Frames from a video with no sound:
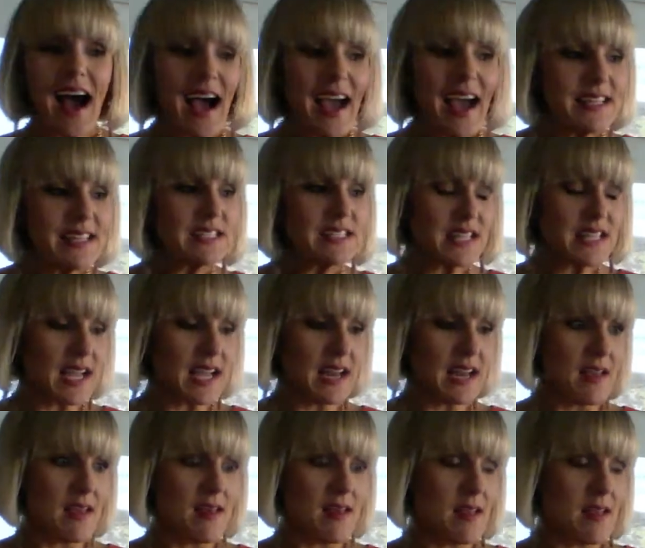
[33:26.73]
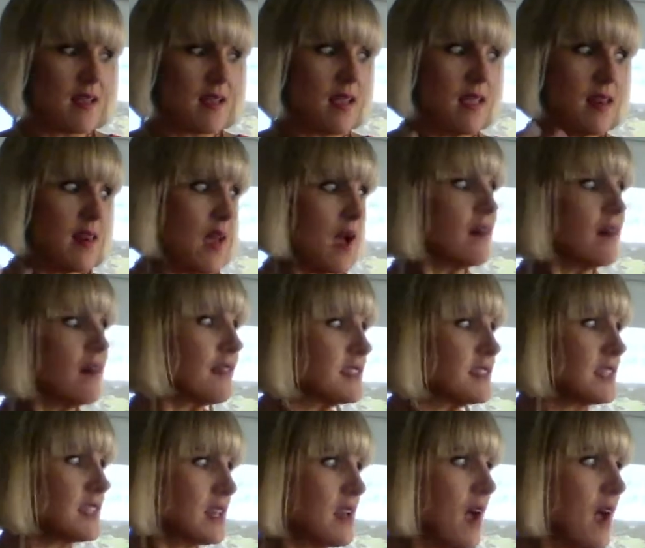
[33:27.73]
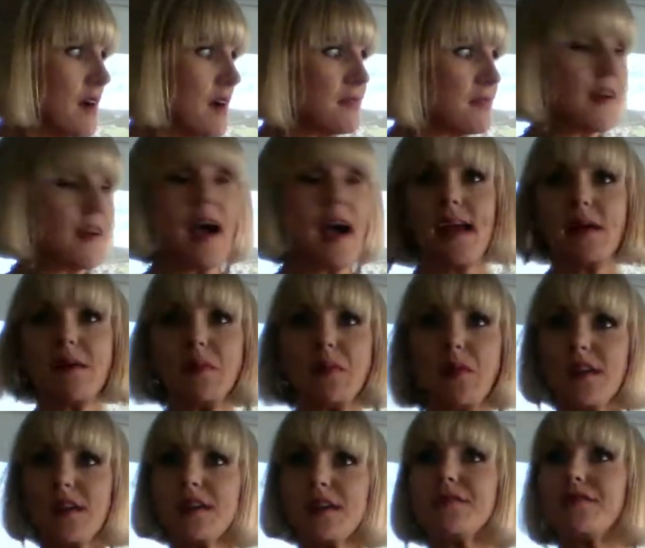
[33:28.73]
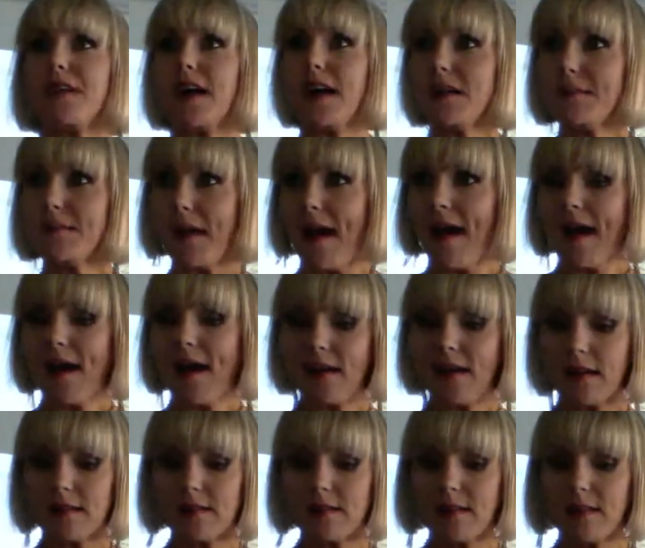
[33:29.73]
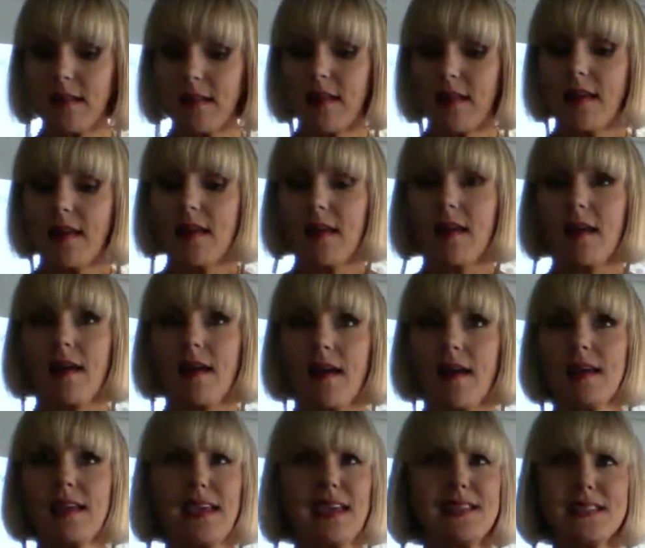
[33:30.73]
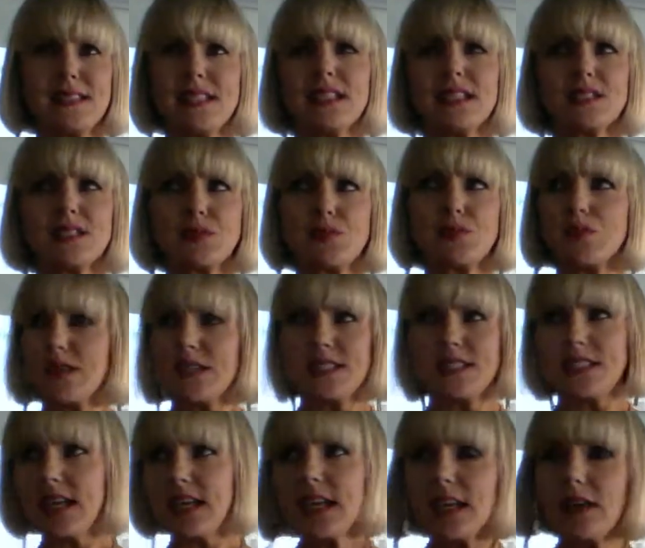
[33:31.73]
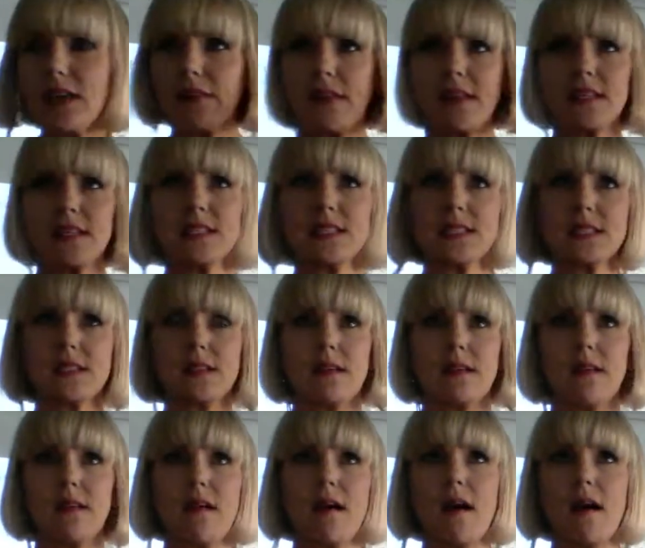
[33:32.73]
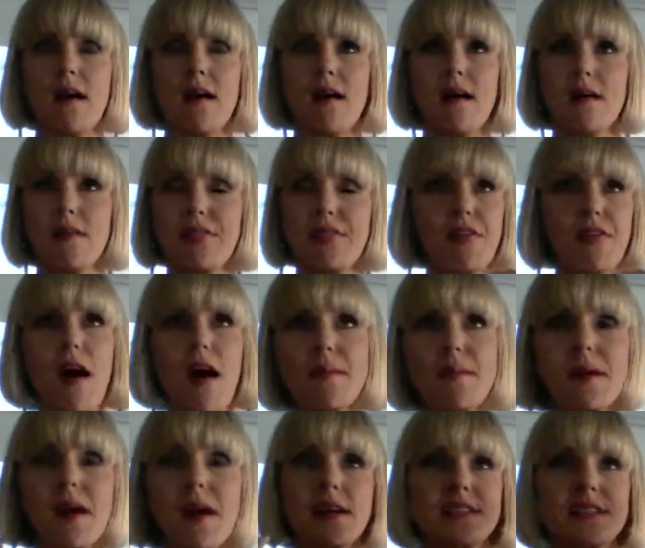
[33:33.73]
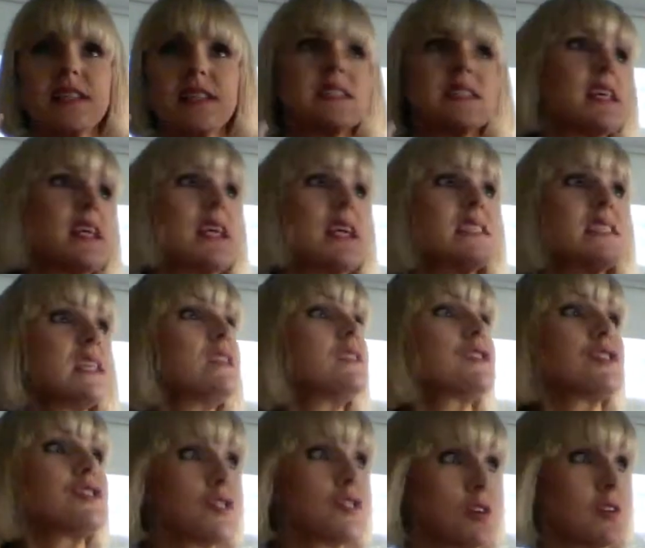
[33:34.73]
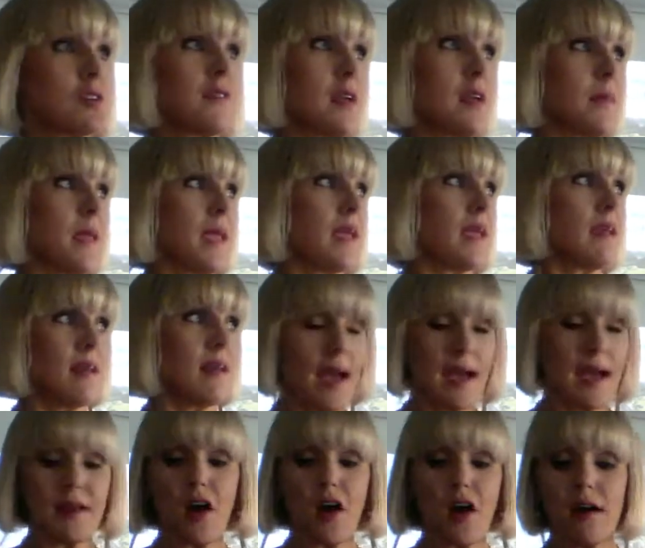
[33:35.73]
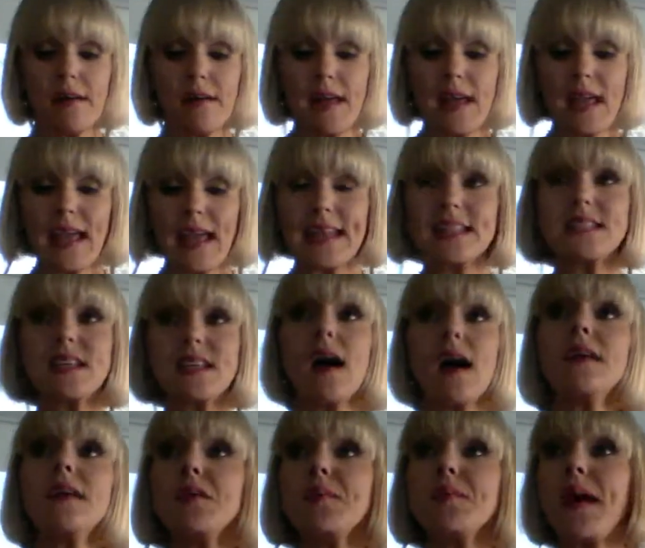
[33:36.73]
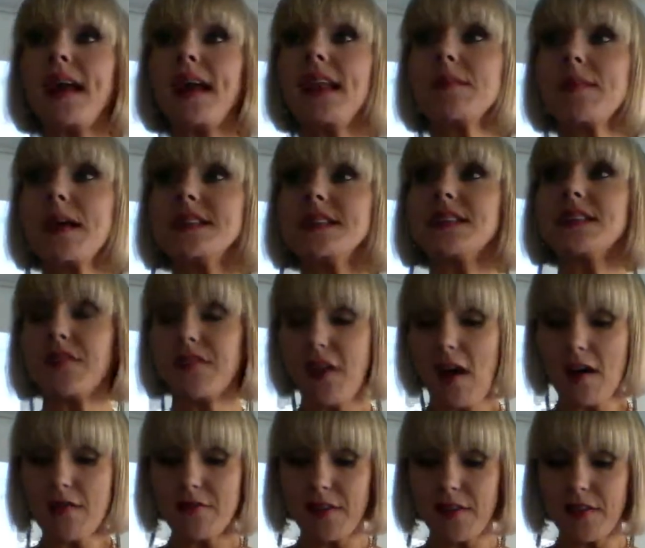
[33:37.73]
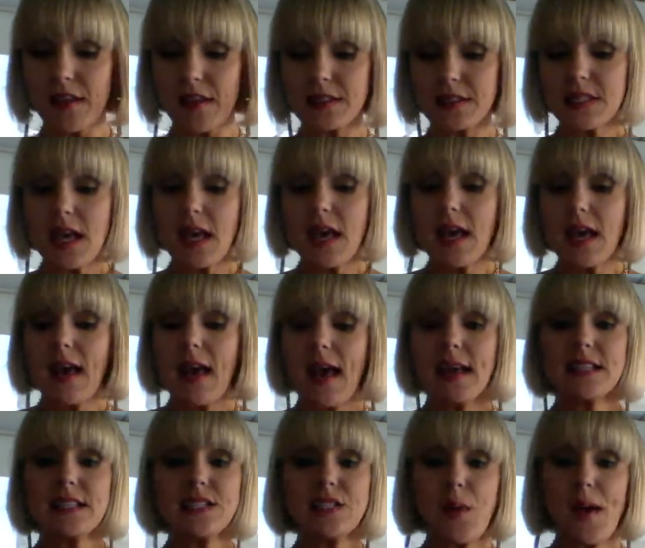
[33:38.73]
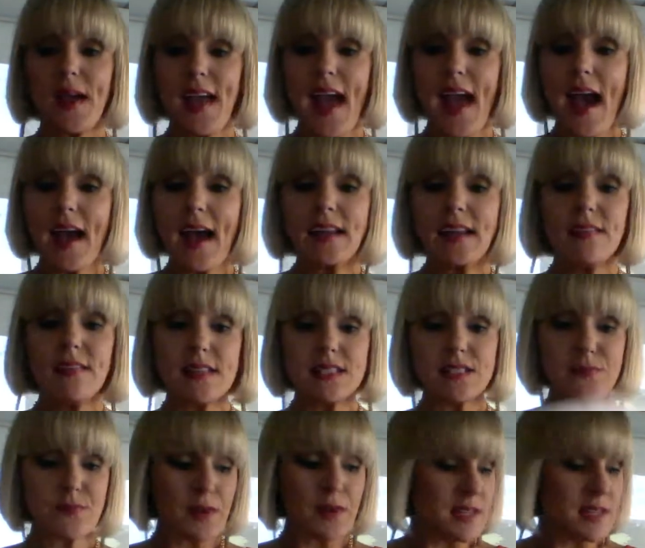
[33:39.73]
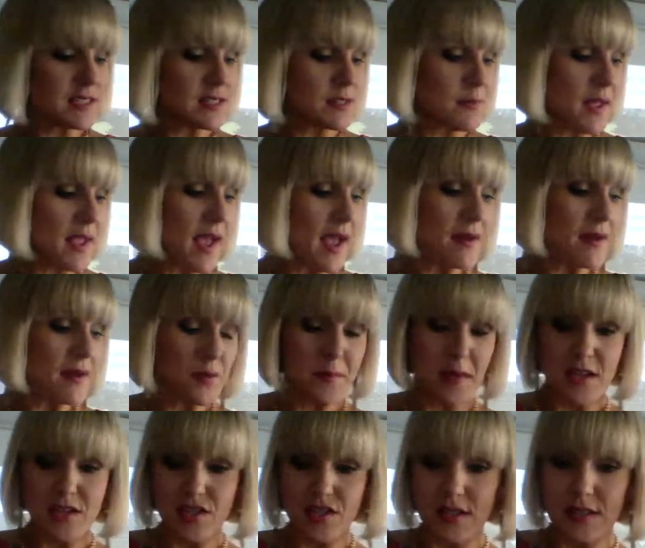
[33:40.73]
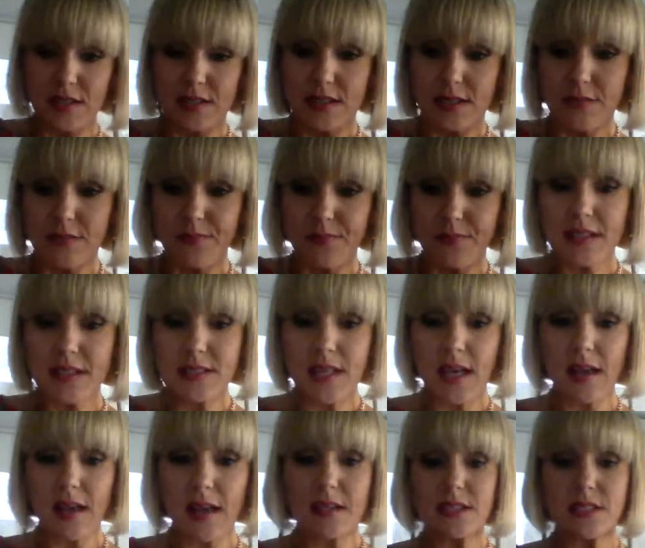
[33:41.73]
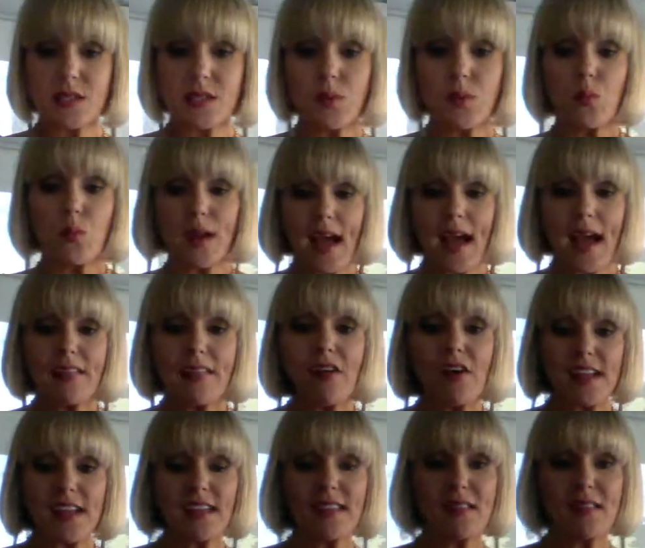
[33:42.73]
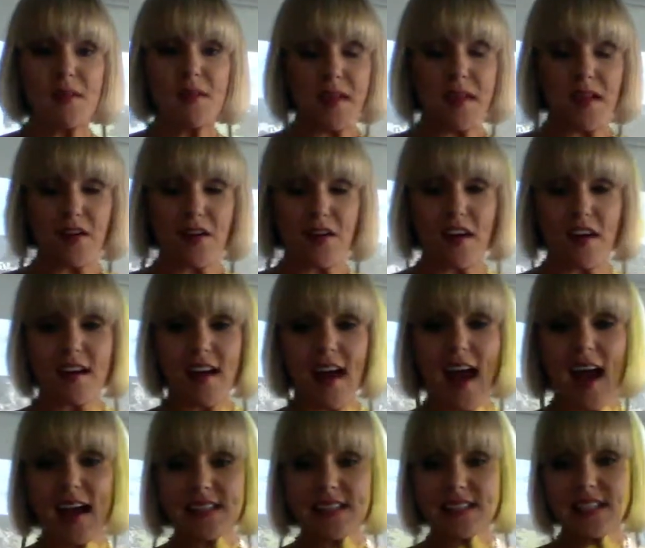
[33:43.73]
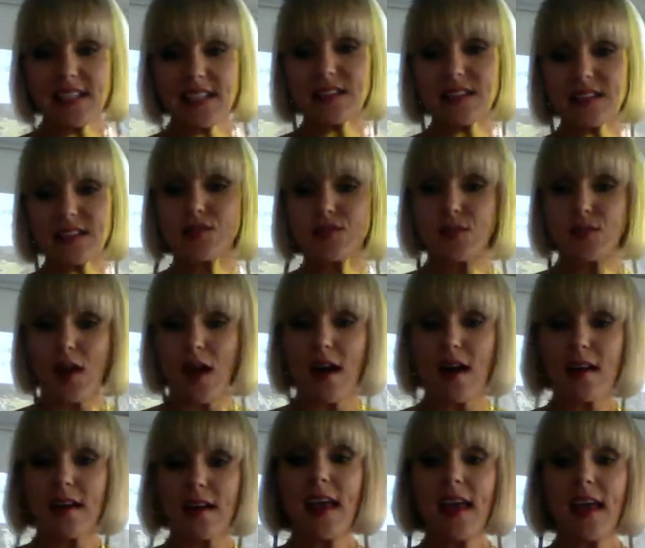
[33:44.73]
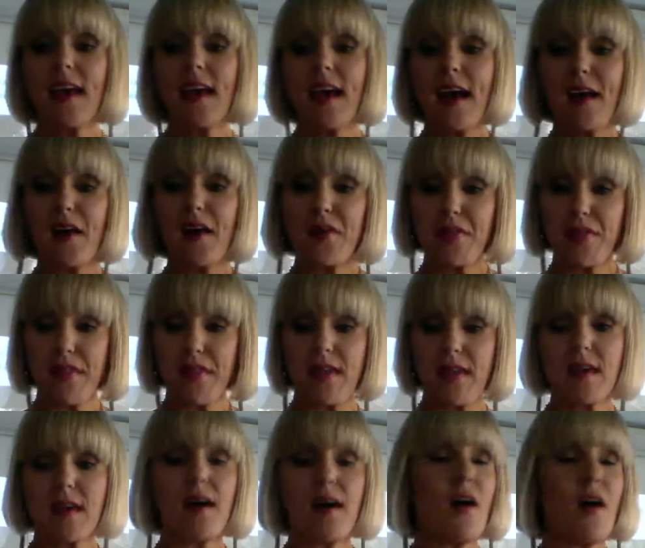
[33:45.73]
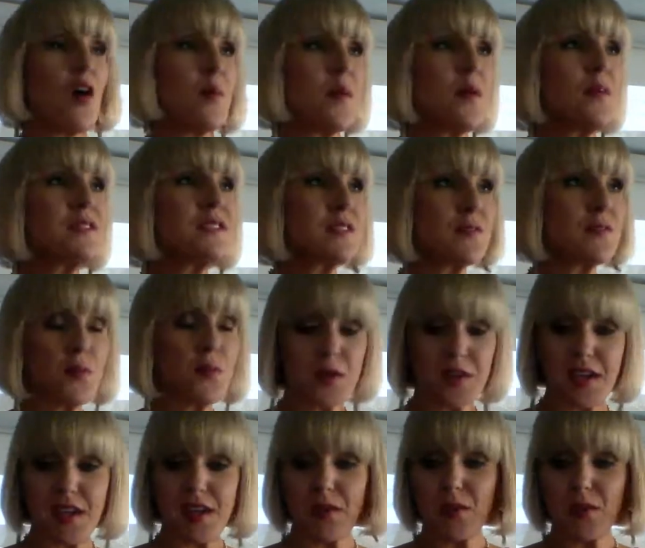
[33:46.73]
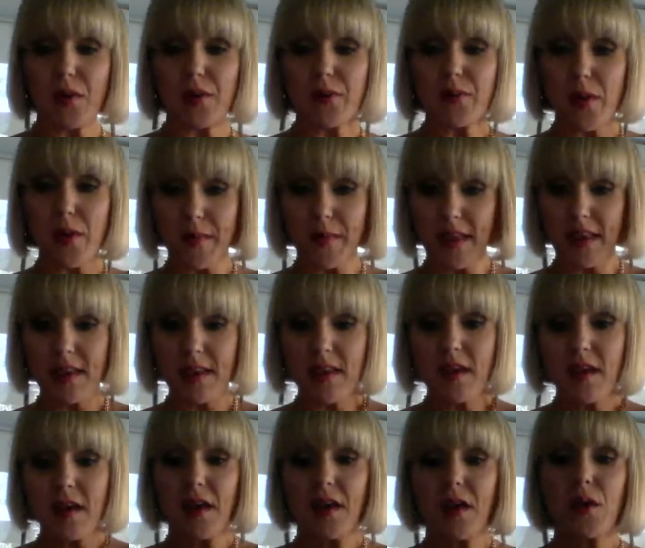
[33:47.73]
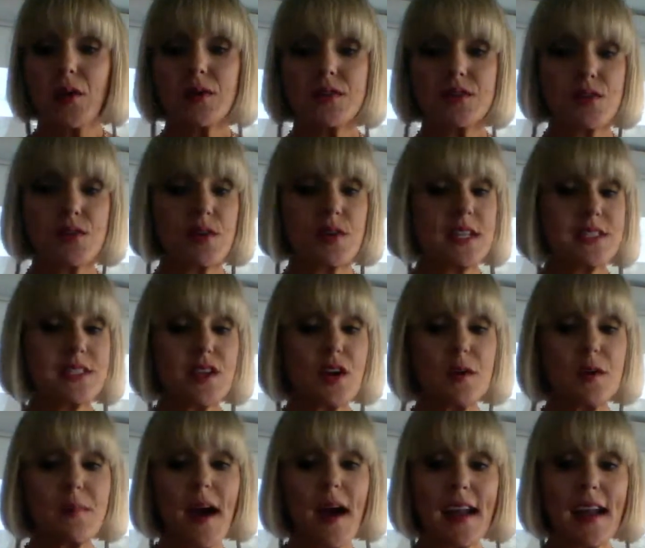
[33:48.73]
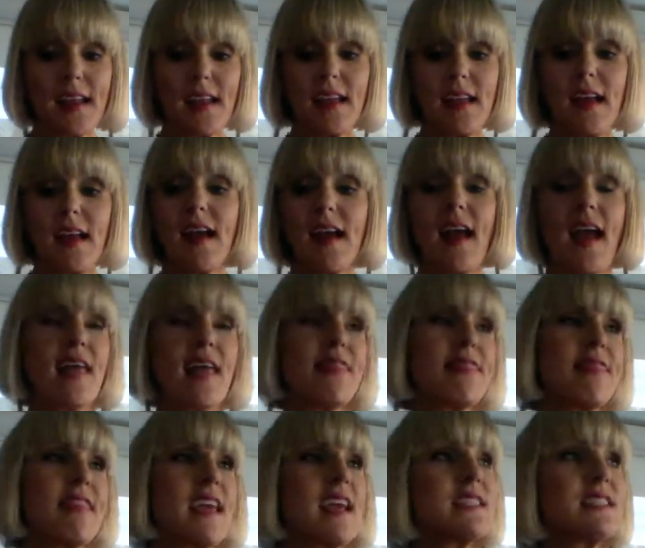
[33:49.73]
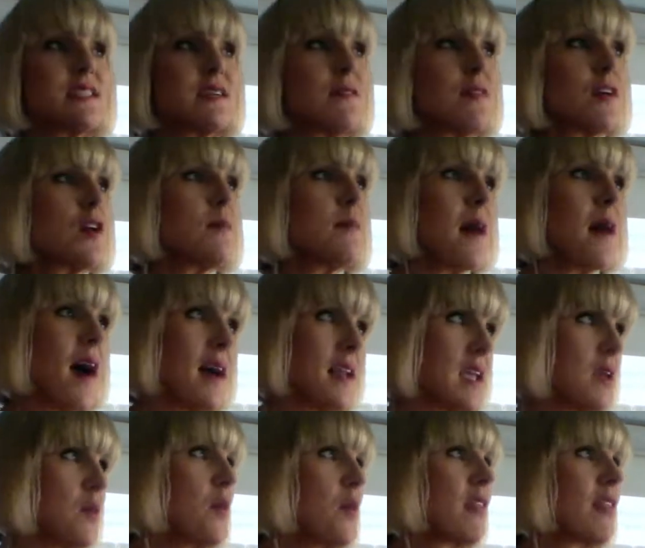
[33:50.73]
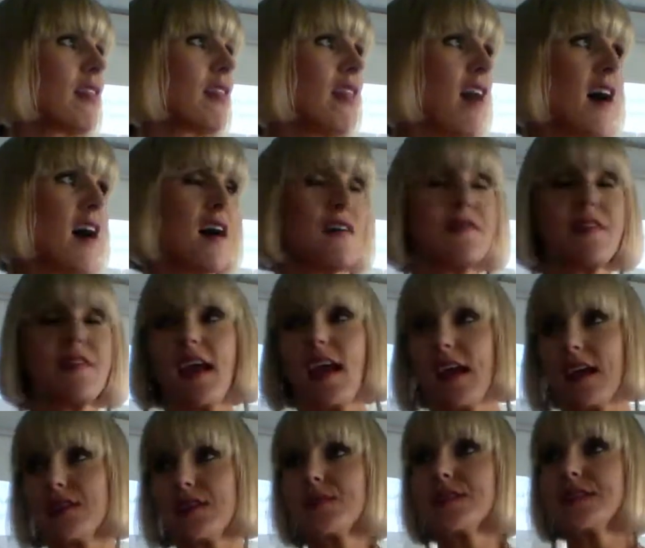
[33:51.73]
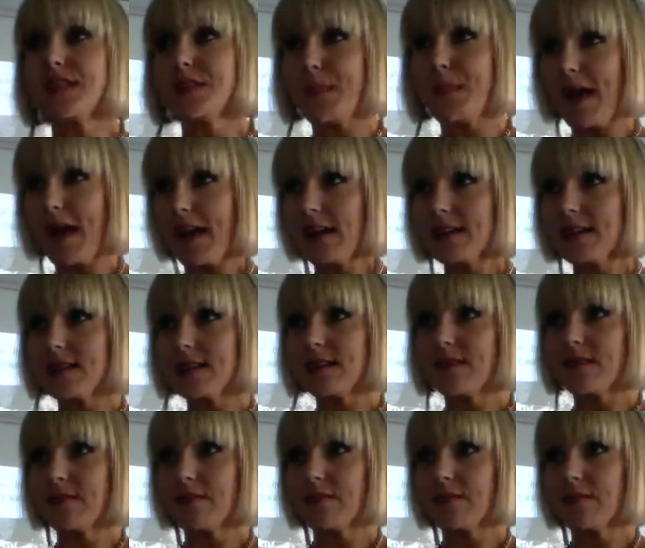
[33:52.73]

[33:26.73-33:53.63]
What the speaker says: I decided enough is enough. I am going to fight back against this ridiculous thought process that isn't serving me at all. And it's undermining my self-confidence. And so I added this phrase to my affirmations. It says, when I look in the mirror, I see a strong, healthy, almost 40-year-old woman who treats her body and thinks of her body with love and respect.